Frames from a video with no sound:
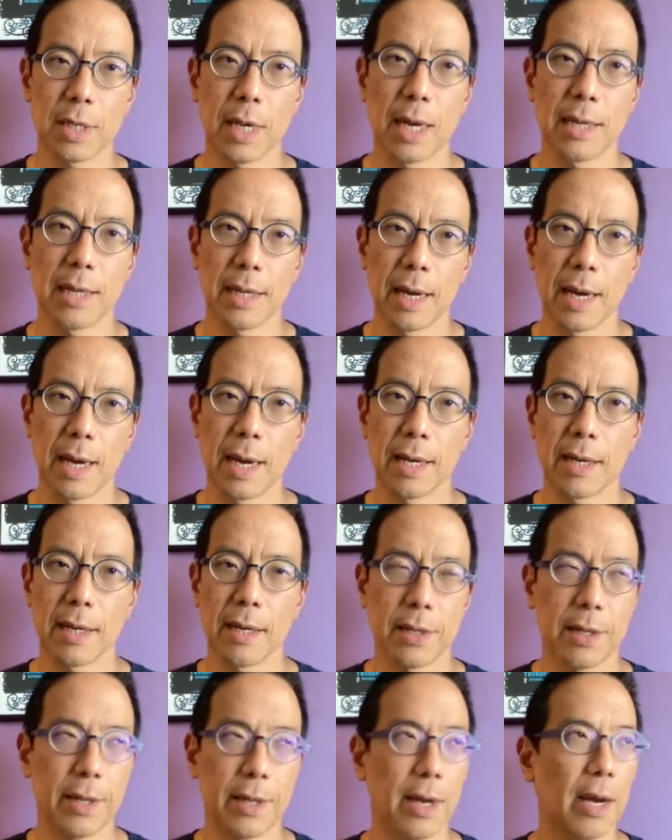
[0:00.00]
and that
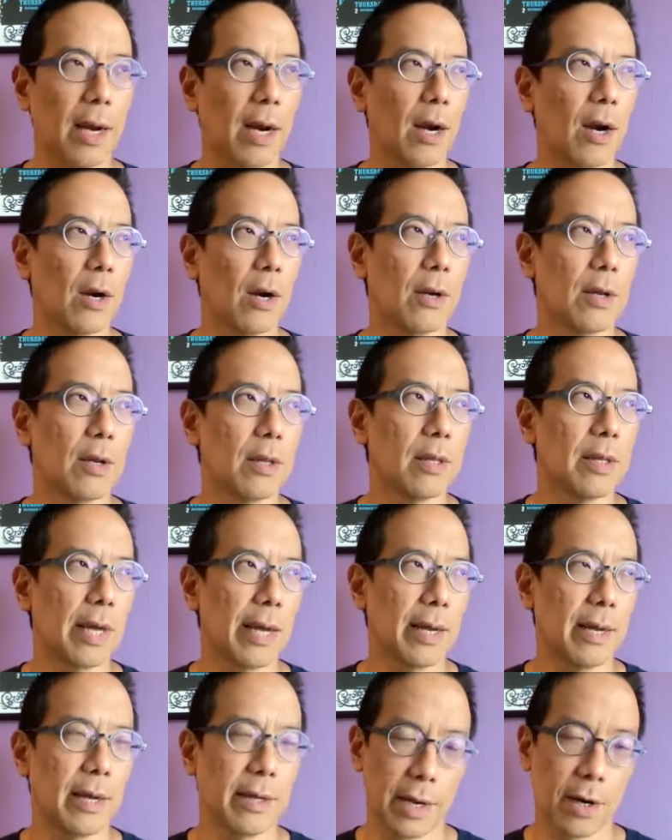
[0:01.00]

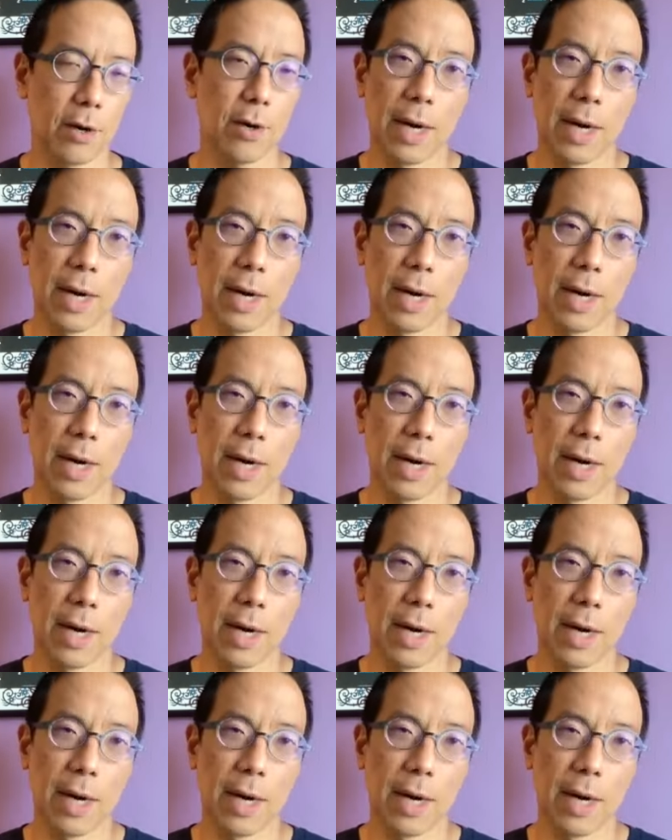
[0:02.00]
they